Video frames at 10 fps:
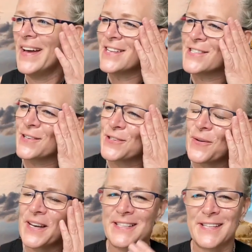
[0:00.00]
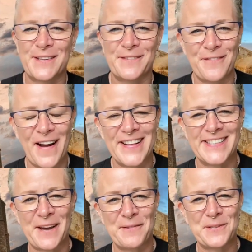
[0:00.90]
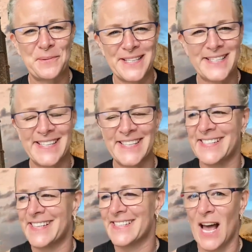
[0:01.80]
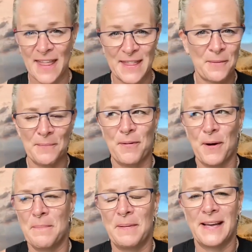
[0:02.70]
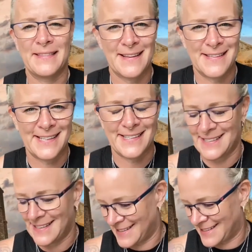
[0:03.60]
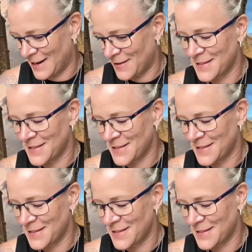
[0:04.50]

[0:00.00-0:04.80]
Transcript: So talking to some friends, they were twin sisters and they were probably in their 60s,